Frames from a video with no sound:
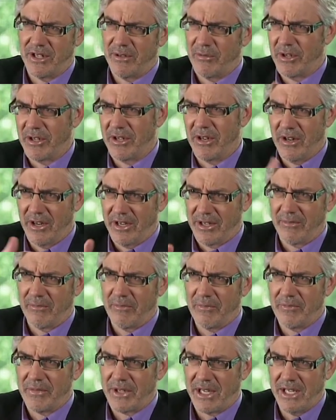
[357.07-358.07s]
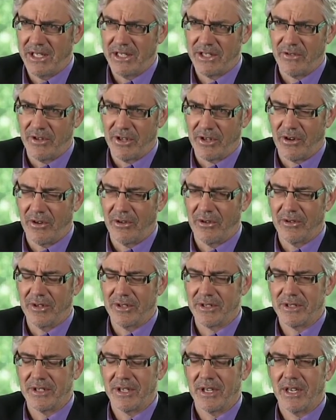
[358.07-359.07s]
They wanted a lot of kids for the
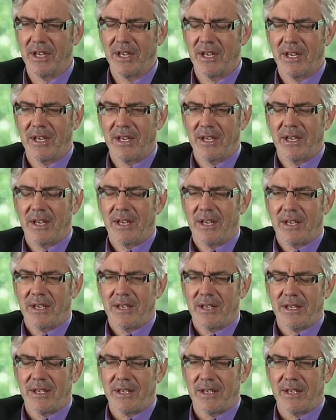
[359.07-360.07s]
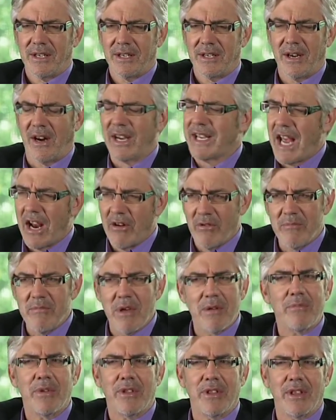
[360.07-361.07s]
chorus. I can't remember